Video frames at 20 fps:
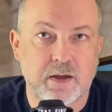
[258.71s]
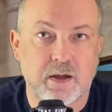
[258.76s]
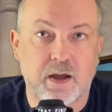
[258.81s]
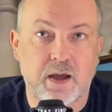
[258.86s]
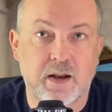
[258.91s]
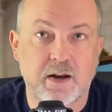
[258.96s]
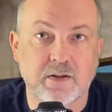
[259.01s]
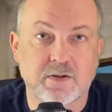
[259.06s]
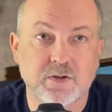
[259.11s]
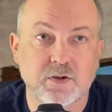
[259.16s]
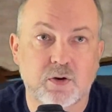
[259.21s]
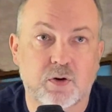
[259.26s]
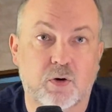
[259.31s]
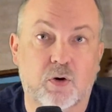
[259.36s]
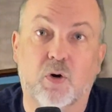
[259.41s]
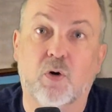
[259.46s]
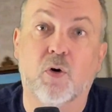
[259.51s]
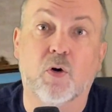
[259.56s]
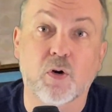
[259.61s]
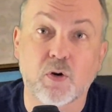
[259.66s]
And it's
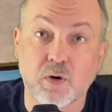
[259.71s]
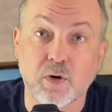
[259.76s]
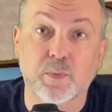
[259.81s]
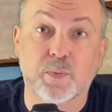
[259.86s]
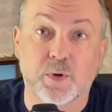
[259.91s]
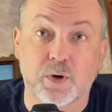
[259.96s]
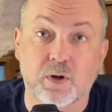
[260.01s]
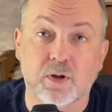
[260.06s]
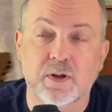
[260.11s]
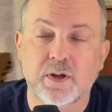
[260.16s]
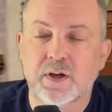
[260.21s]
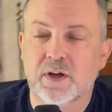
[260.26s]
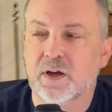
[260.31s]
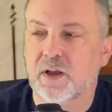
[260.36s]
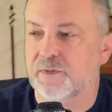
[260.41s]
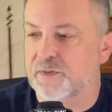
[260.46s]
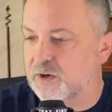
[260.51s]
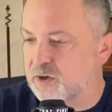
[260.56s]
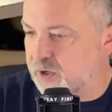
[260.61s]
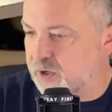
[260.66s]
horrible.
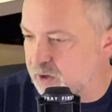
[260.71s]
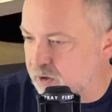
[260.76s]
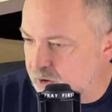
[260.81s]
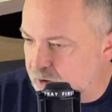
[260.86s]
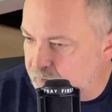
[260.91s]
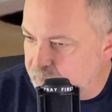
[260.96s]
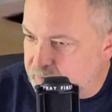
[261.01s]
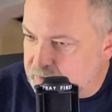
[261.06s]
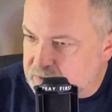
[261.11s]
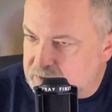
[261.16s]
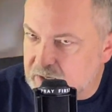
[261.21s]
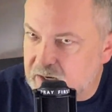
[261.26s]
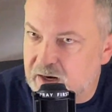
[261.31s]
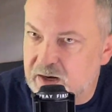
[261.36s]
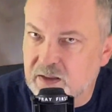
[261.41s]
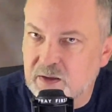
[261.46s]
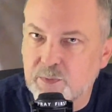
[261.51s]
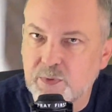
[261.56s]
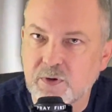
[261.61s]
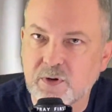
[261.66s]
And then along the side
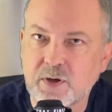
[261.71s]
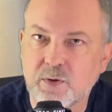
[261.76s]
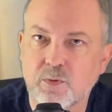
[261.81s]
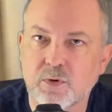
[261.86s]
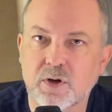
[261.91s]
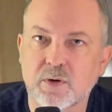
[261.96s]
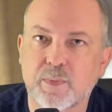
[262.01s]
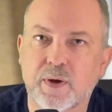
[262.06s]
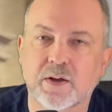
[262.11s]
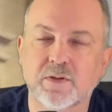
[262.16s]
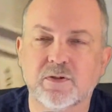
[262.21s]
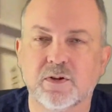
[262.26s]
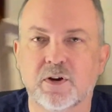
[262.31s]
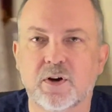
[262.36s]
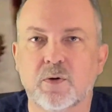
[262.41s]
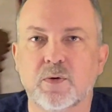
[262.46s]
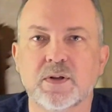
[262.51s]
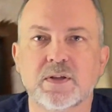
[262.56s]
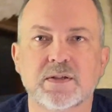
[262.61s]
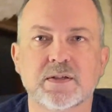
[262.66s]
of the building where you're about to
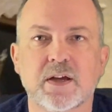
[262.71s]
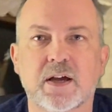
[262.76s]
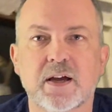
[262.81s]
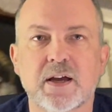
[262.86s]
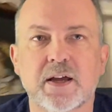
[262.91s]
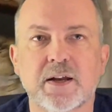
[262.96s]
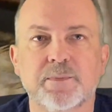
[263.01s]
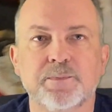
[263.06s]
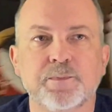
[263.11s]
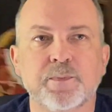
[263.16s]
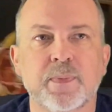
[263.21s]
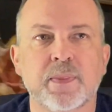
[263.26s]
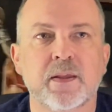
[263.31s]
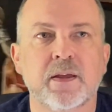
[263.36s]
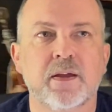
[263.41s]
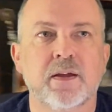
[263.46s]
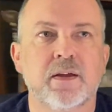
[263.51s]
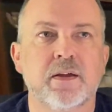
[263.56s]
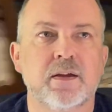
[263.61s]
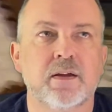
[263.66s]
go inside,
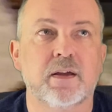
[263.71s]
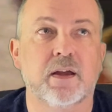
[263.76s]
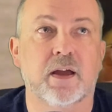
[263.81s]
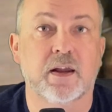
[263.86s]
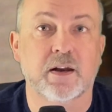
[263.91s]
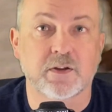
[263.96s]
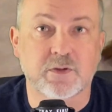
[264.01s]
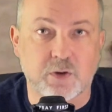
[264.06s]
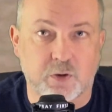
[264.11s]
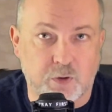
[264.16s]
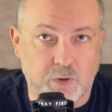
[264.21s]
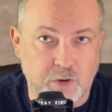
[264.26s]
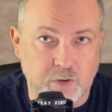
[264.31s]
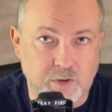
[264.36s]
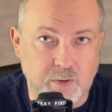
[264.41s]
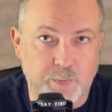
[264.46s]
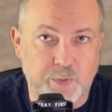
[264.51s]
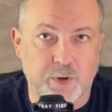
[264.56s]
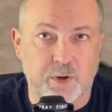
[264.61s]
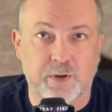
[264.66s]
and it's
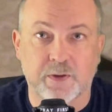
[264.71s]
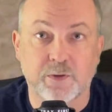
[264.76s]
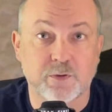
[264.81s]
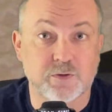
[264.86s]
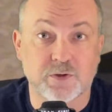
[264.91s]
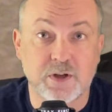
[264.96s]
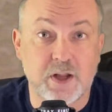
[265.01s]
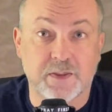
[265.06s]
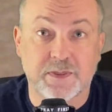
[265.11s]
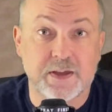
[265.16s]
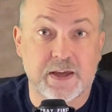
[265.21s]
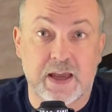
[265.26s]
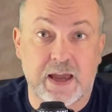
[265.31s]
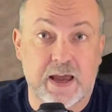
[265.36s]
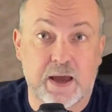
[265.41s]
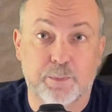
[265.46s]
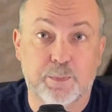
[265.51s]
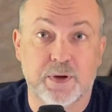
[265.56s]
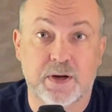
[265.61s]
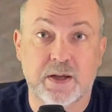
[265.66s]
horrible. There's nothing
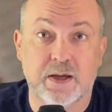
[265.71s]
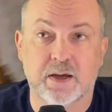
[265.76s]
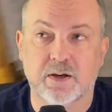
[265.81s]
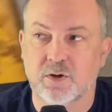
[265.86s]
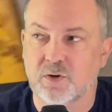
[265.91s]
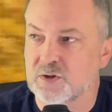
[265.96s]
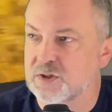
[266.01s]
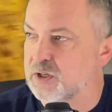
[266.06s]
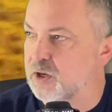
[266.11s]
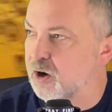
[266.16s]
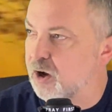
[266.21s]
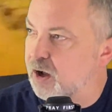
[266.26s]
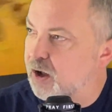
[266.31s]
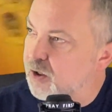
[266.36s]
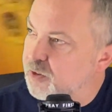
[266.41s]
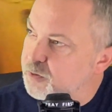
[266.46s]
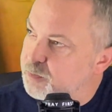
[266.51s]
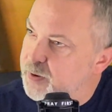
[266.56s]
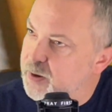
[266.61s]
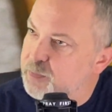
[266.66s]
happening, and you see
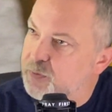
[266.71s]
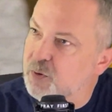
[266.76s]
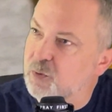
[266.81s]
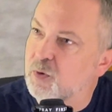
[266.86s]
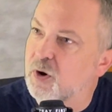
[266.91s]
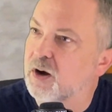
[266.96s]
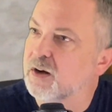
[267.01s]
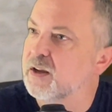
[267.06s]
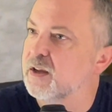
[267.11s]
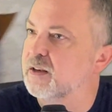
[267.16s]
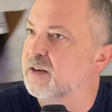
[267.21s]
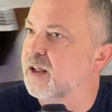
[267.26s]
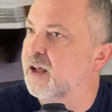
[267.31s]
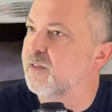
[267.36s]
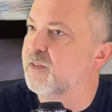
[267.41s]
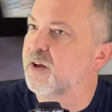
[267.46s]
all the people walking down the